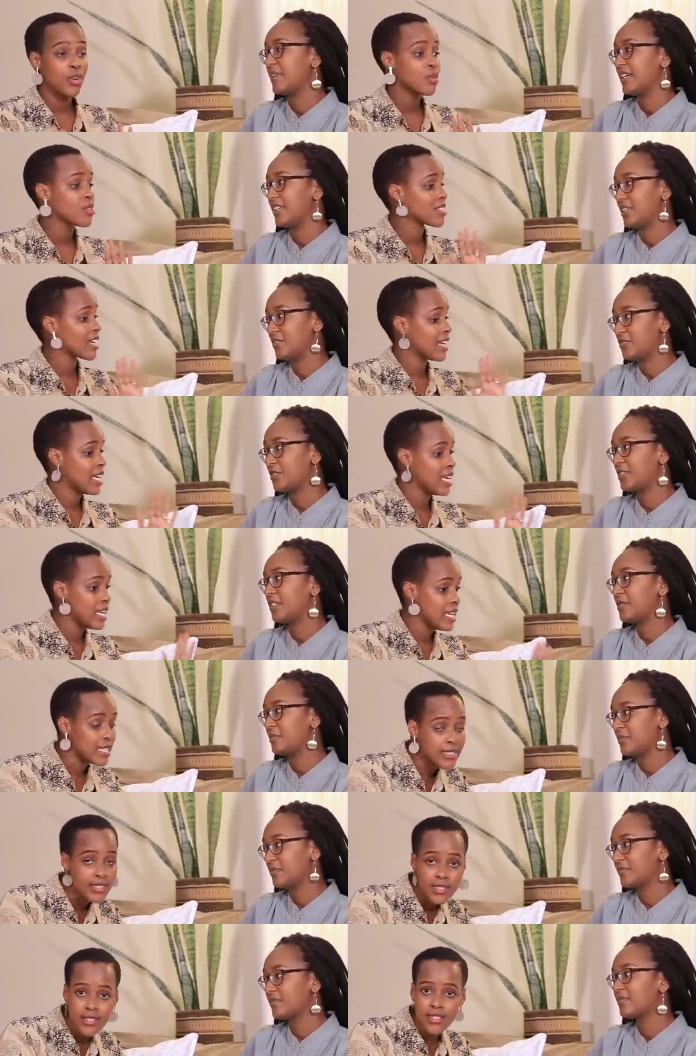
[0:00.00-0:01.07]
Speaker 1: yours Packet and his.
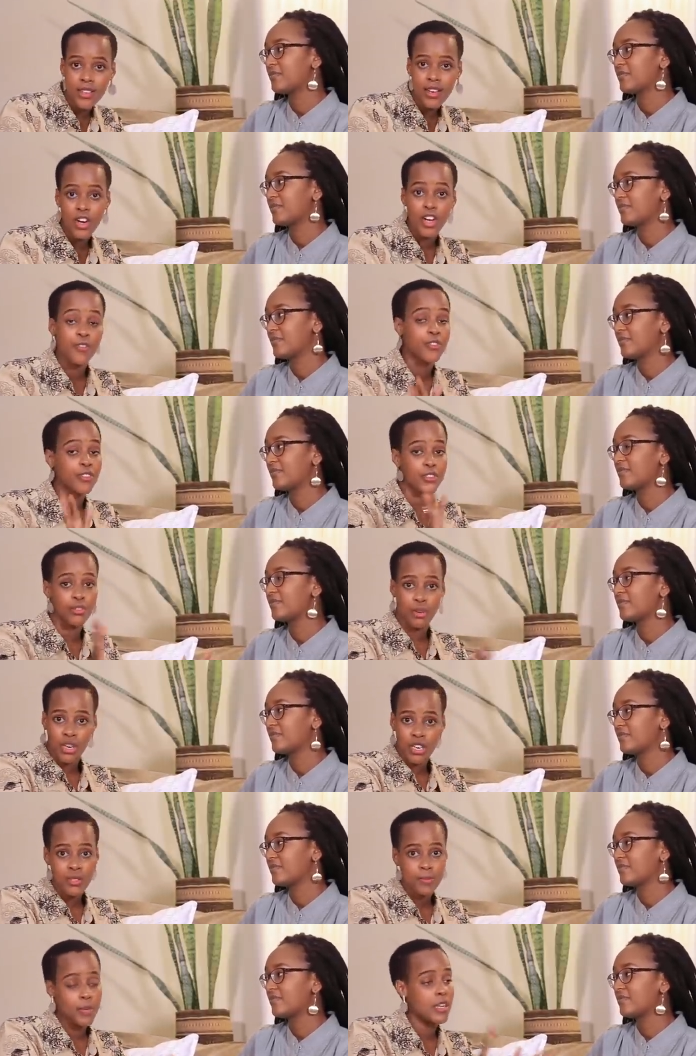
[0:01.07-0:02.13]
If it's your
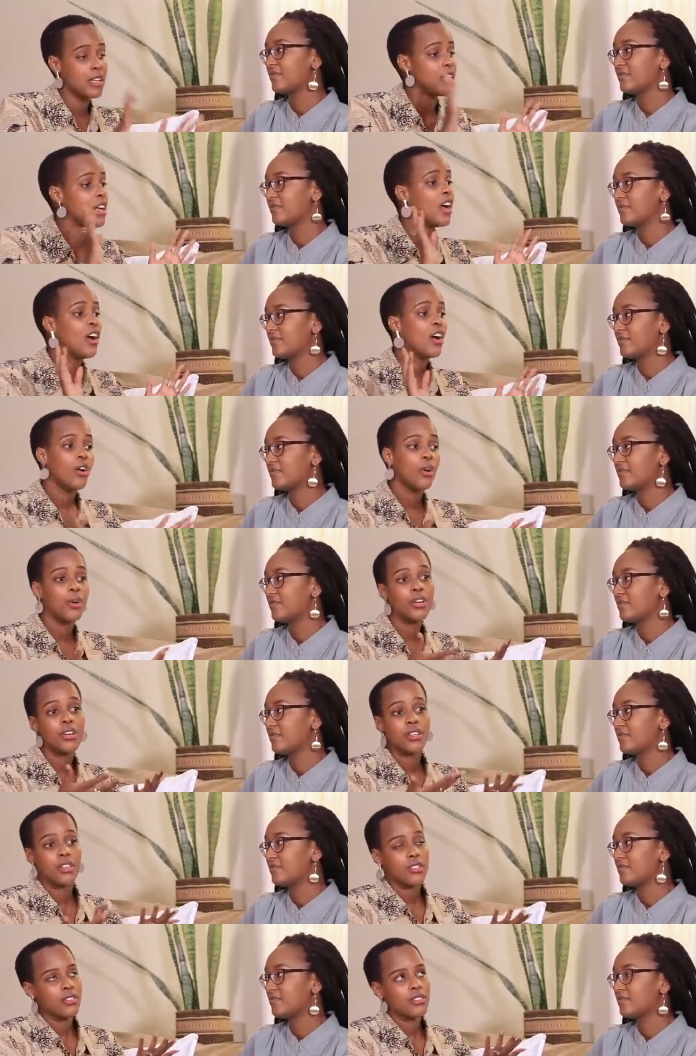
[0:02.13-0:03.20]
husband or
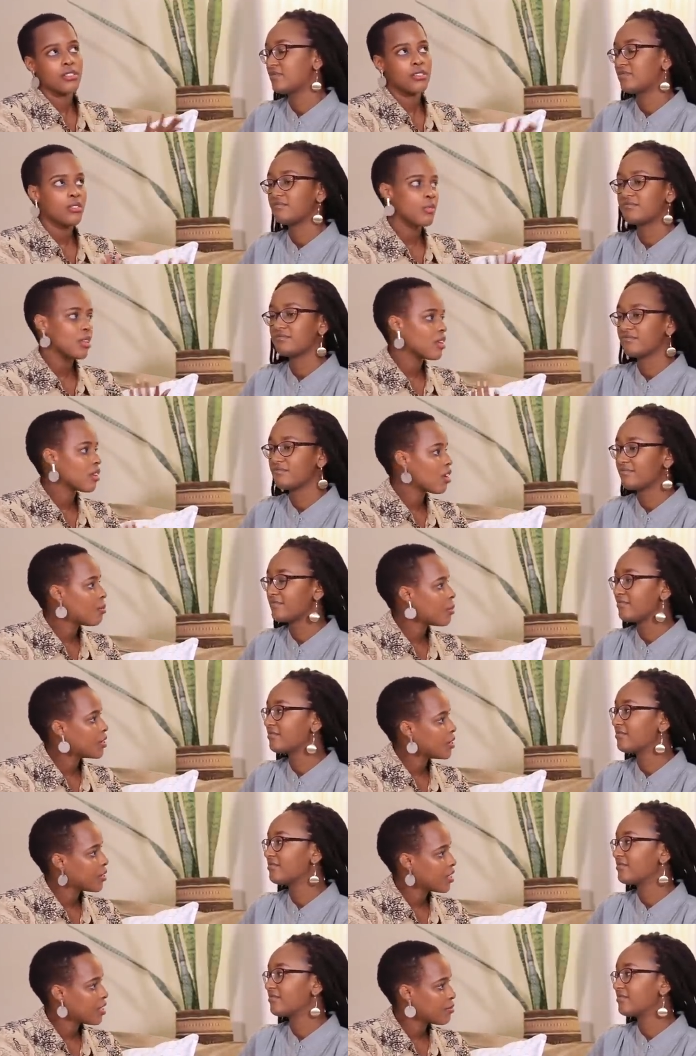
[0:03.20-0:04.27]
it's not really common
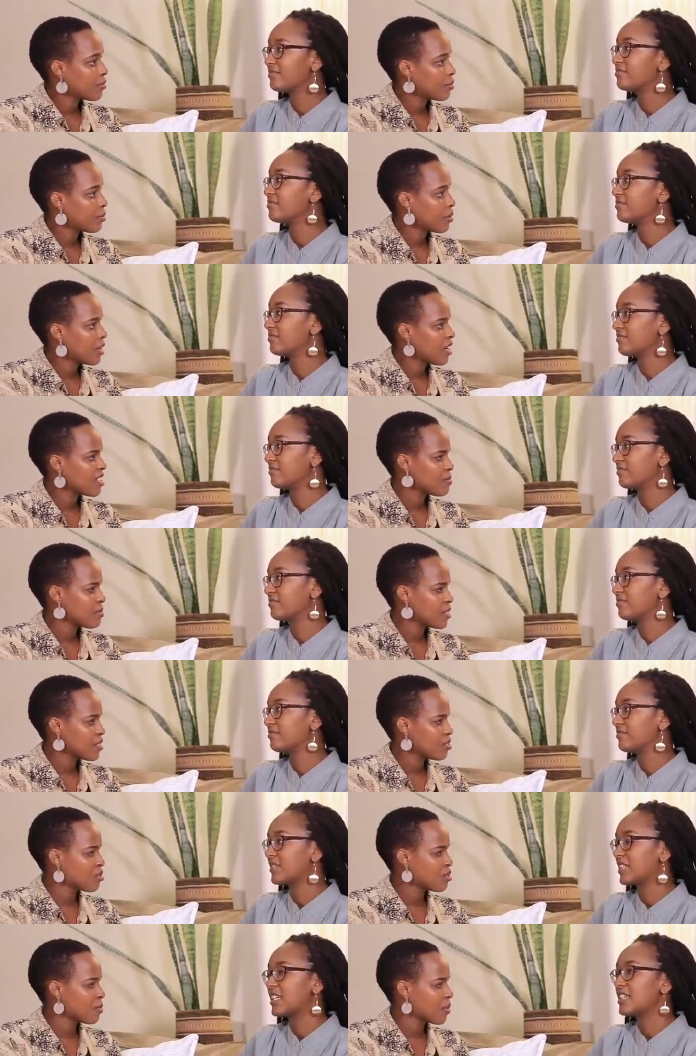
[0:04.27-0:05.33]
around the mm. husbands
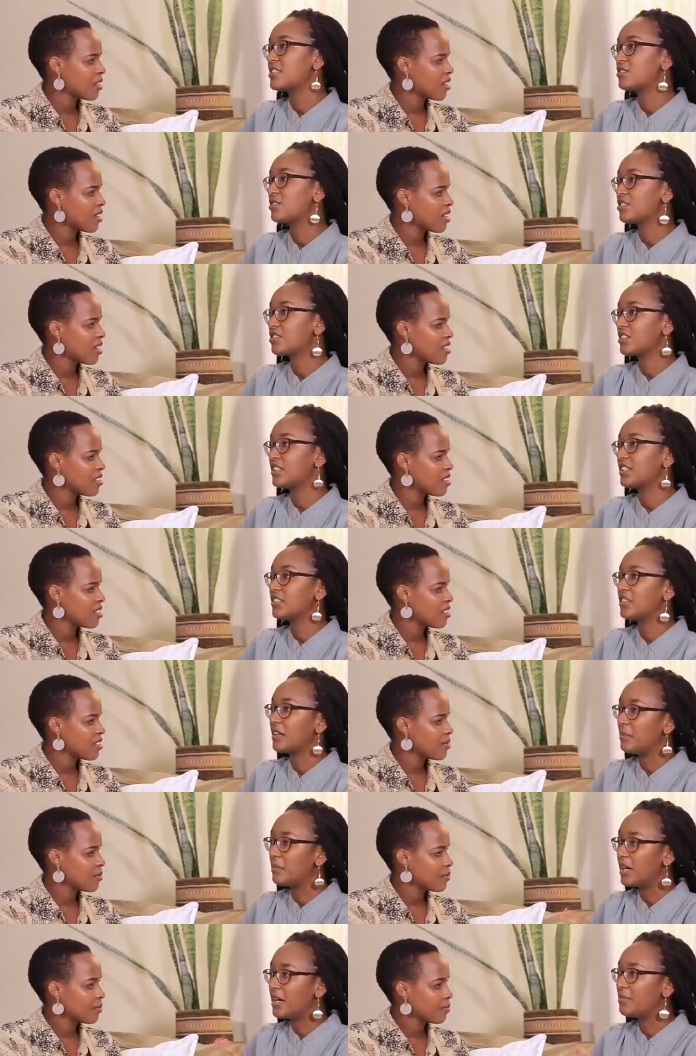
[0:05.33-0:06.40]
to It's usually
Speaker 2: the
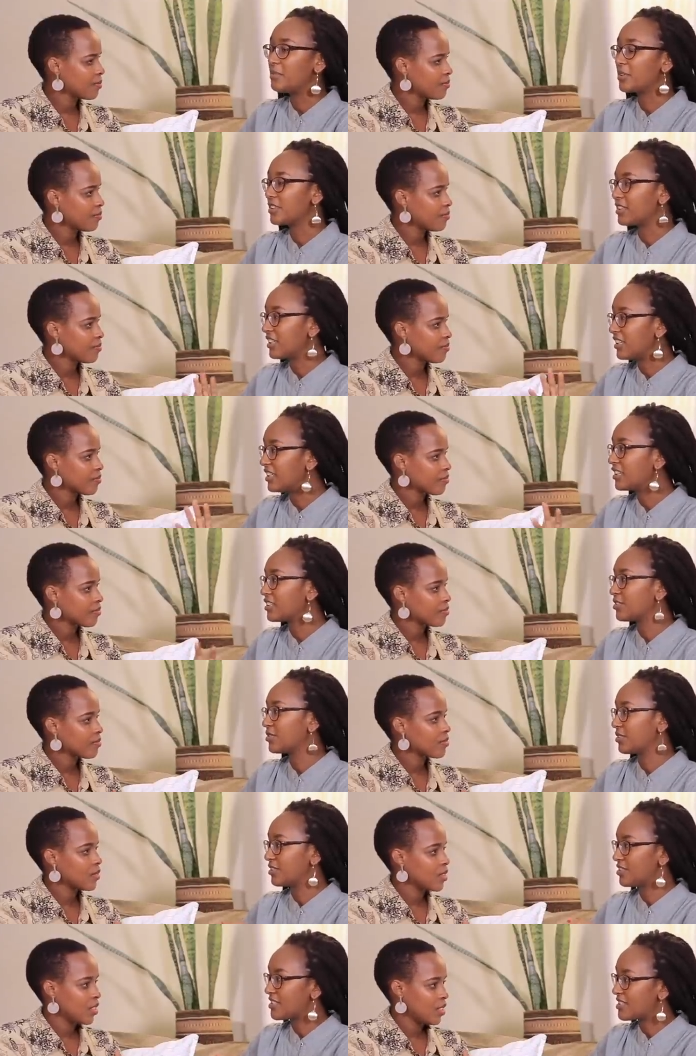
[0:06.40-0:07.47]
mom or the aunt or
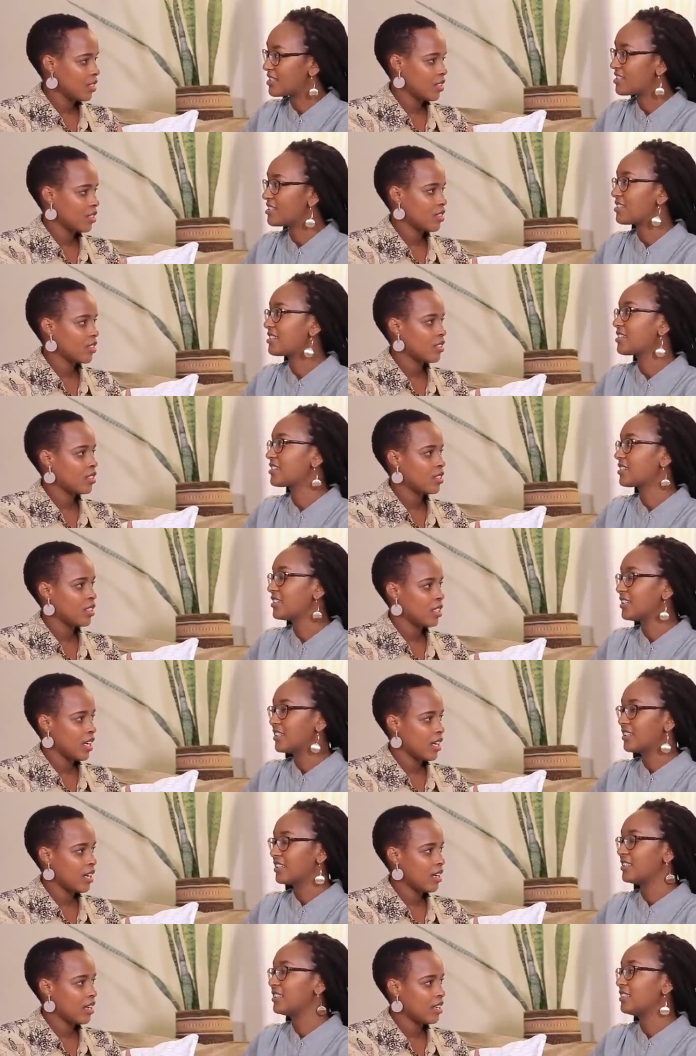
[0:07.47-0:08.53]
the sister,
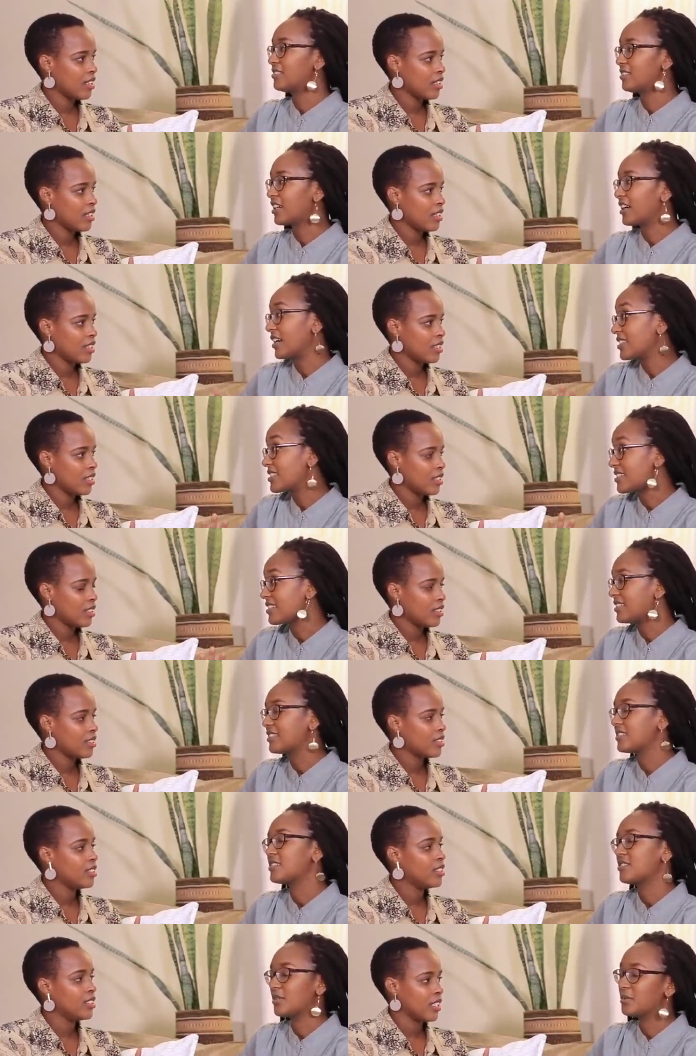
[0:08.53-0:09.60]
yeah. the cousin.
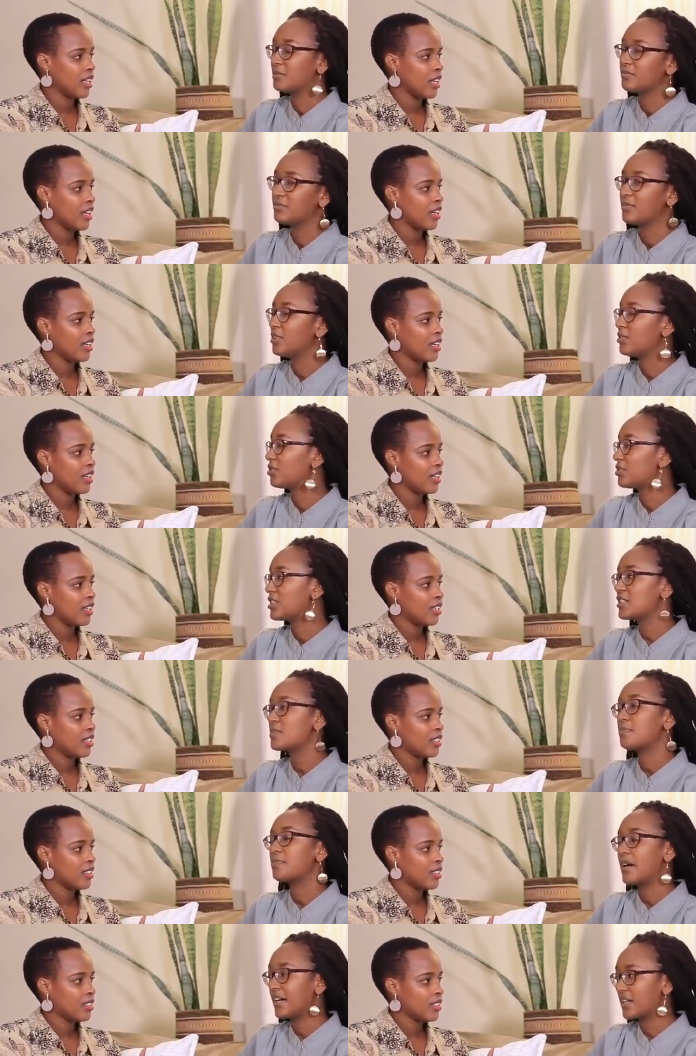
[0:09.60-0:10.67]
So, yeah. you know,
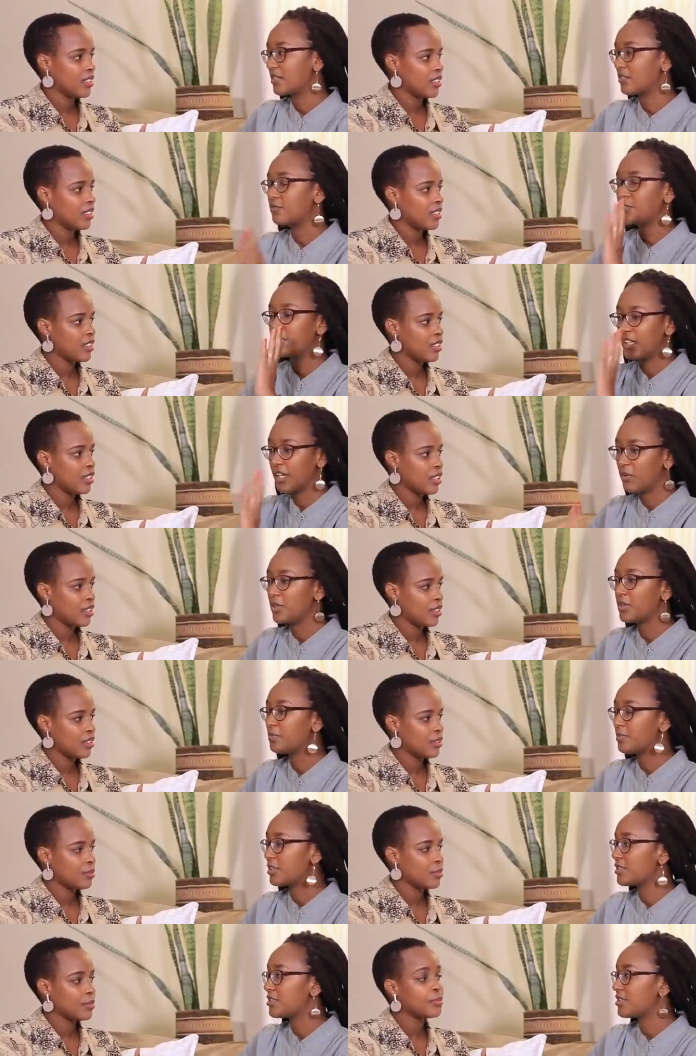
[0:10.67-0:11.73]
just pack for that one
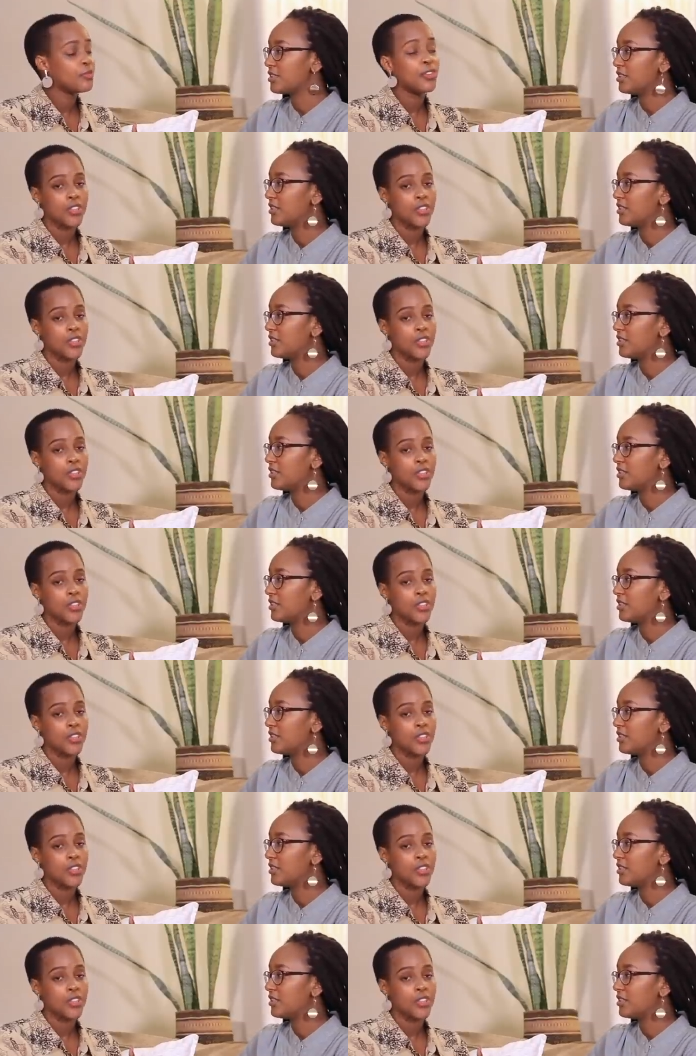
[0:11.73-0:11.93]
person.